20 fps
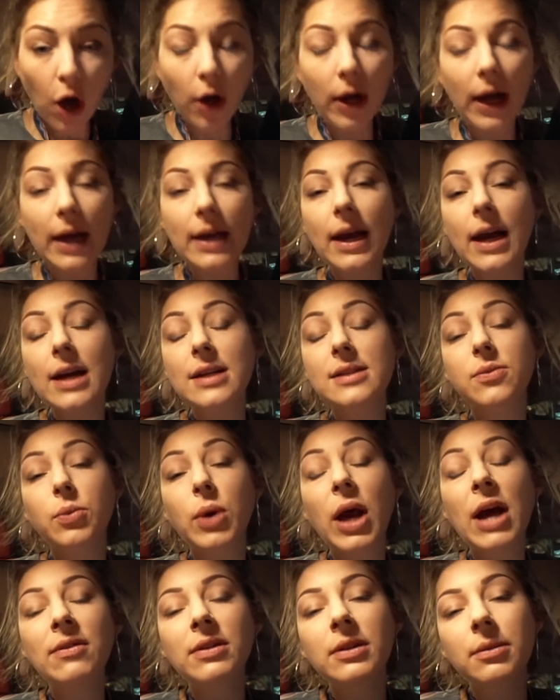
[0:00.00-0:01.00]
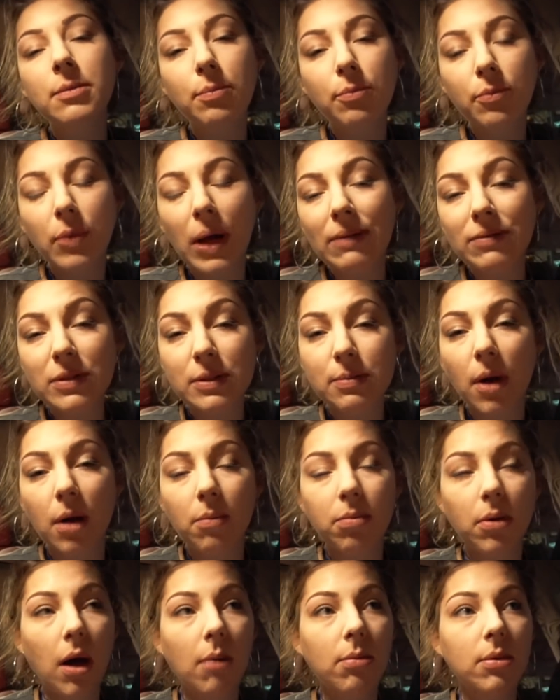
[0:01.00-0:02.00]
Okay guys, we have, we have a small
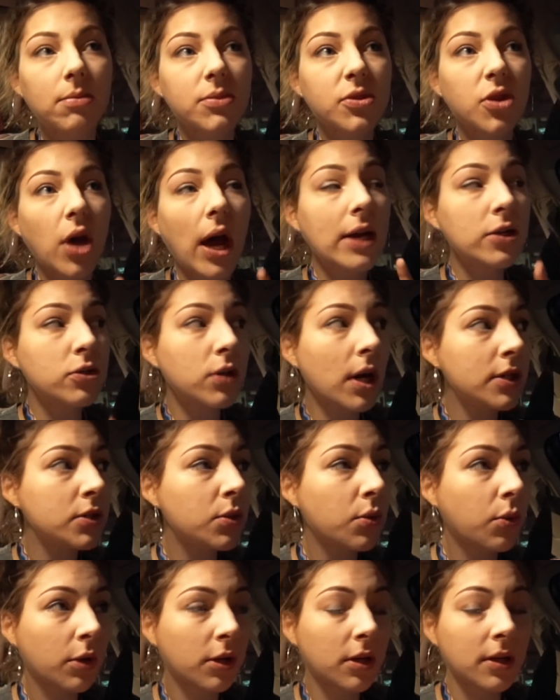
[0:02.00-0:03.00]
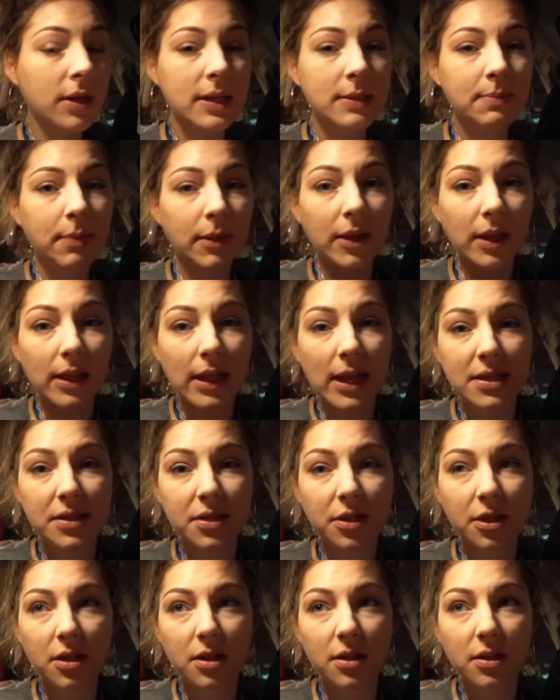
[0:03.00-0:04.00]
problem. So I tried to order this, but the
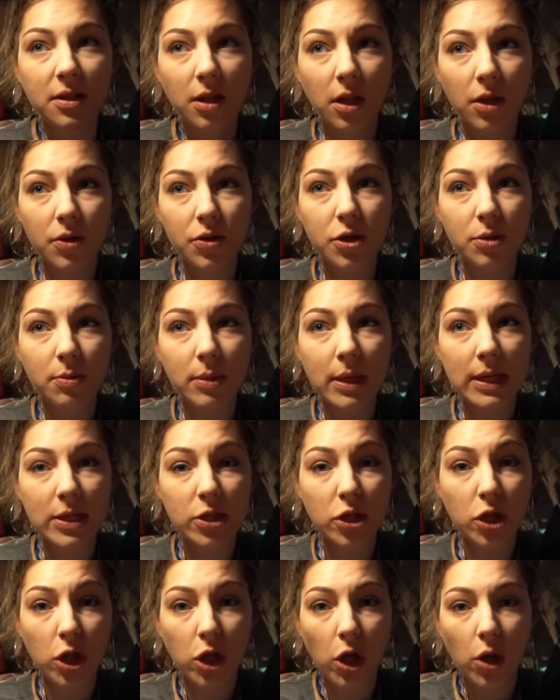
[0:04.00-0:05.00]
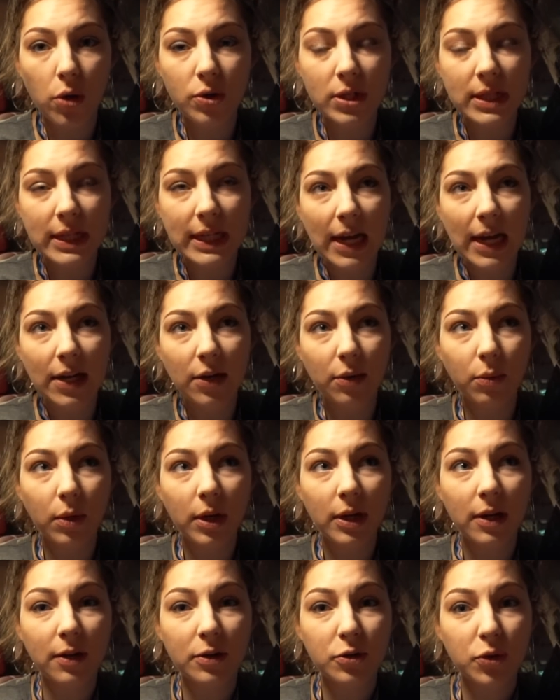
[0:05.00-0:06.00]
Lester is close to me is close don't
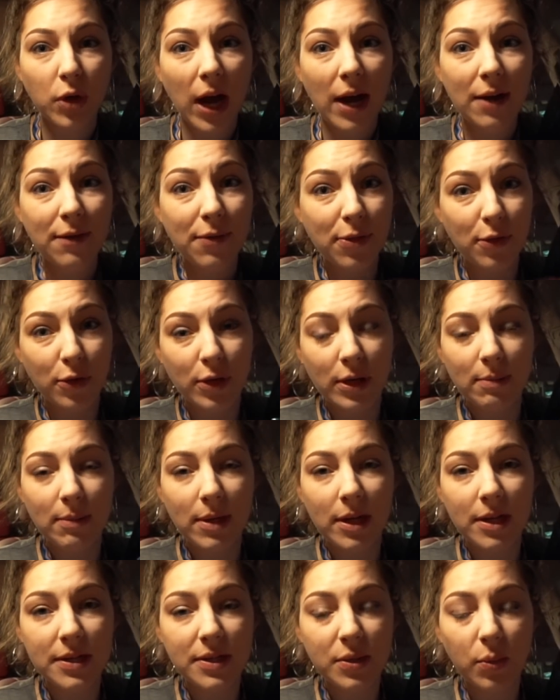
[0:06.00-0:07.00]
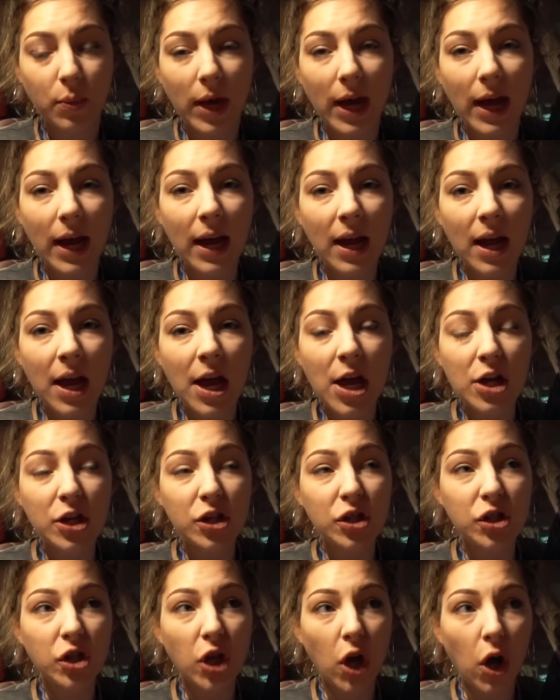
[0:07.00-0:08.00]
want to drive 30 minutes away.
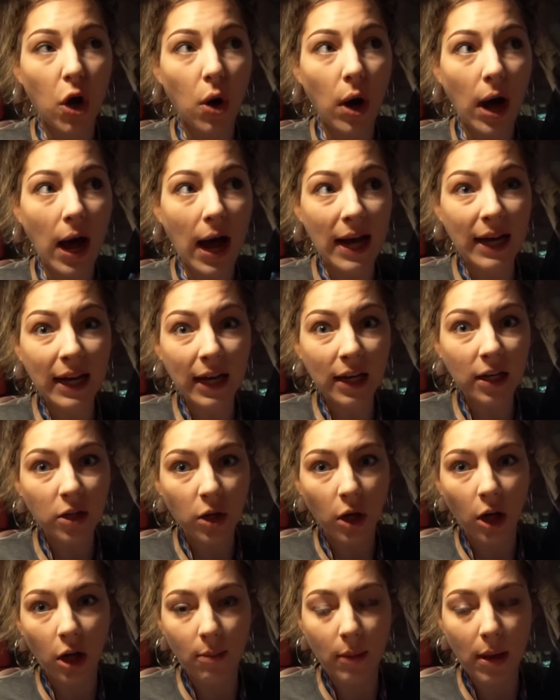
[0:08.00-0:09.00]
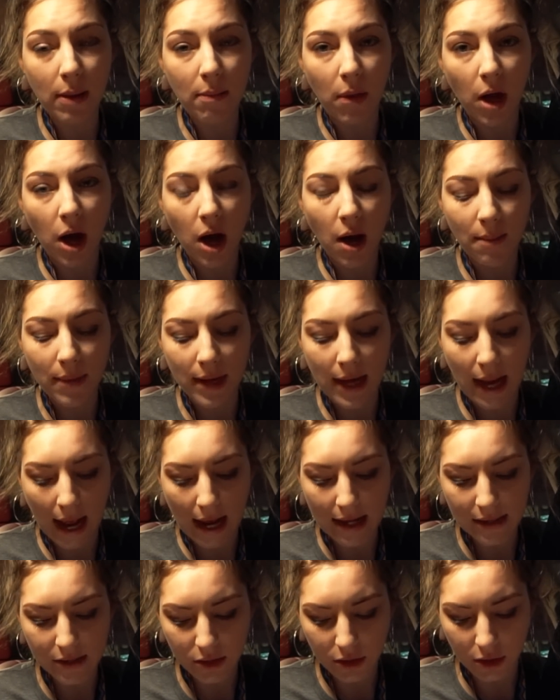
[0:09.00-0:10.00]
So I got to call my mom and
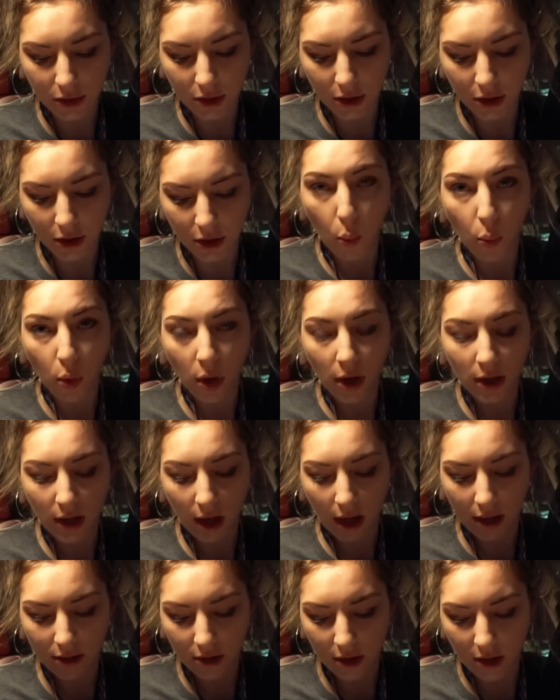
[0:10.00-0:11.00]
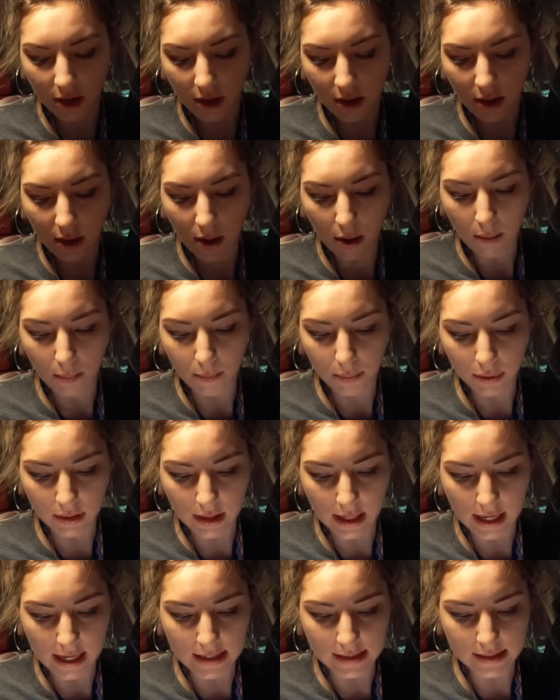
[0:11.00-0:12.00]
ask her what other
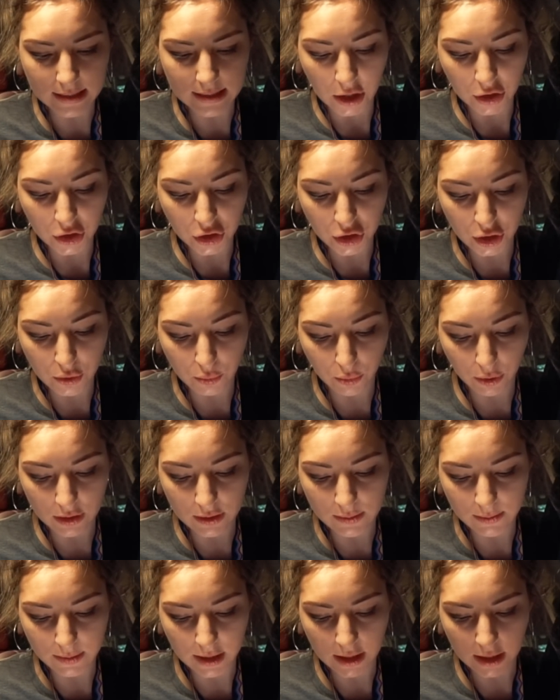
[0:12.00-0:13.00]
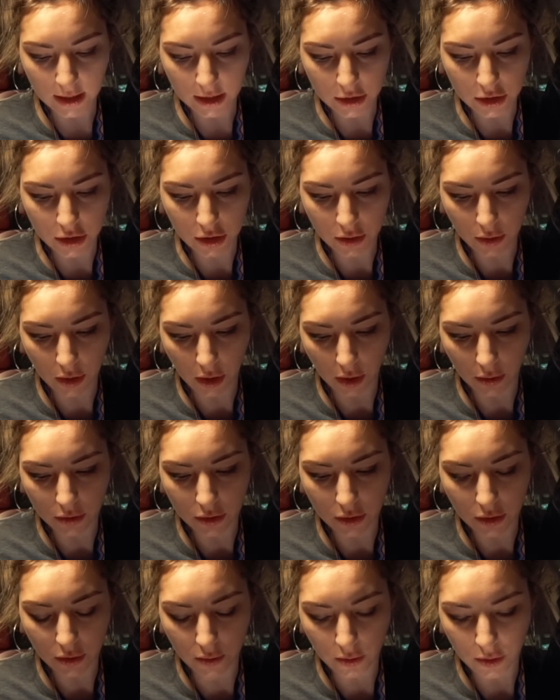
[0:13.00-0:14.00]
place she wants me to go
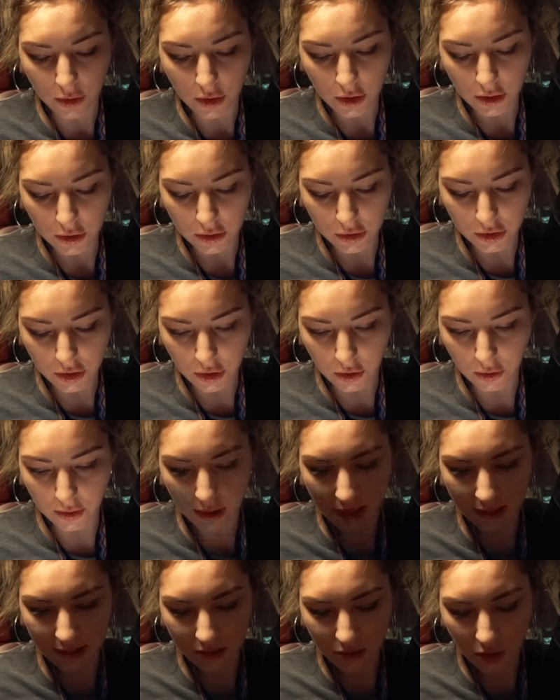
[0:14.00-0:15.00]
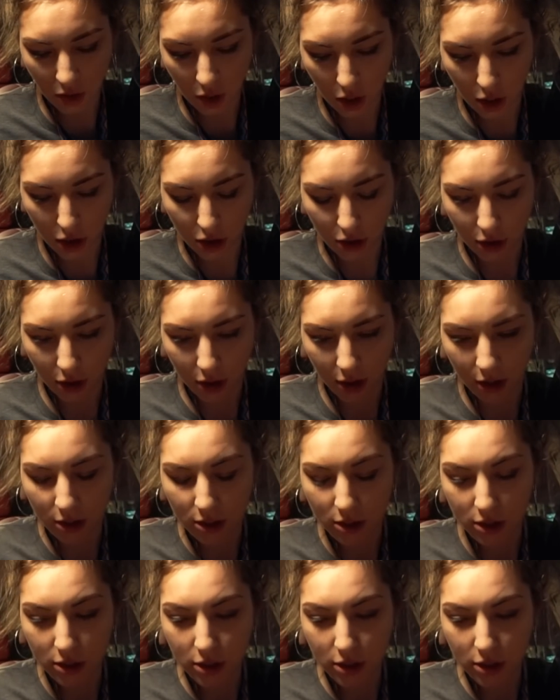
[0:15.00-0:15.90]
to. So let's call her